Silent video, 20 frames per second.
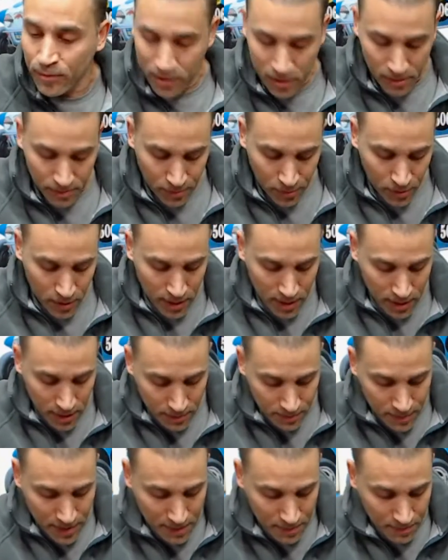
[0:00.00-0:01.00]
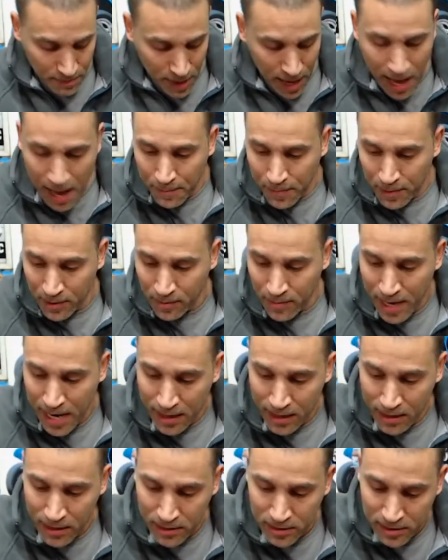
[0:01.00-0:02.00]
what's the point of popping them
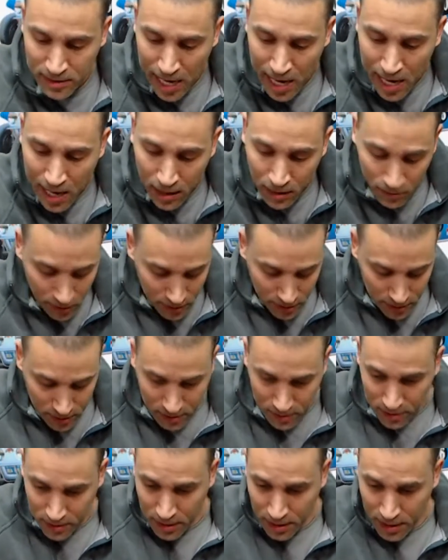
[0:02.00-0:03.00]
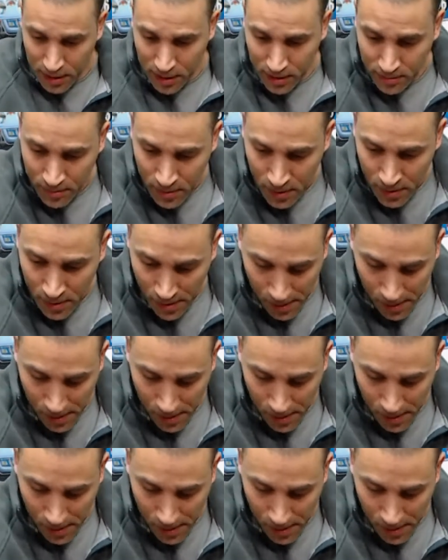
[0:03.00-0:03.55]
out of the stock ones the same?